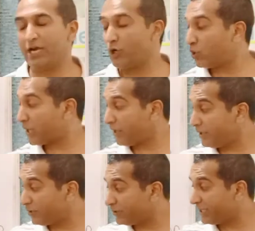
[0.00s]
To cut
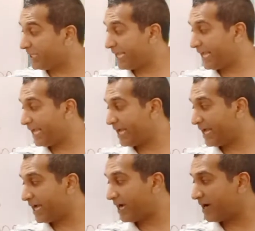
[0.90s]
down the
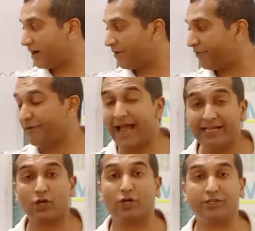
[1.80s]

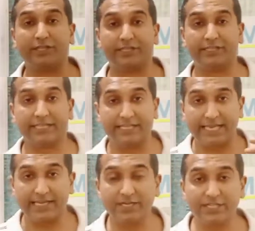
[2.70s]
fat content and
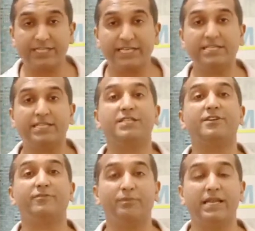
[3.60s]
the energy density
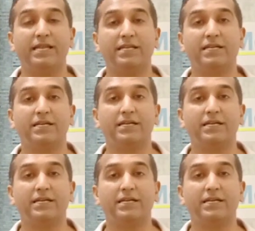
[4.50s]
of milk,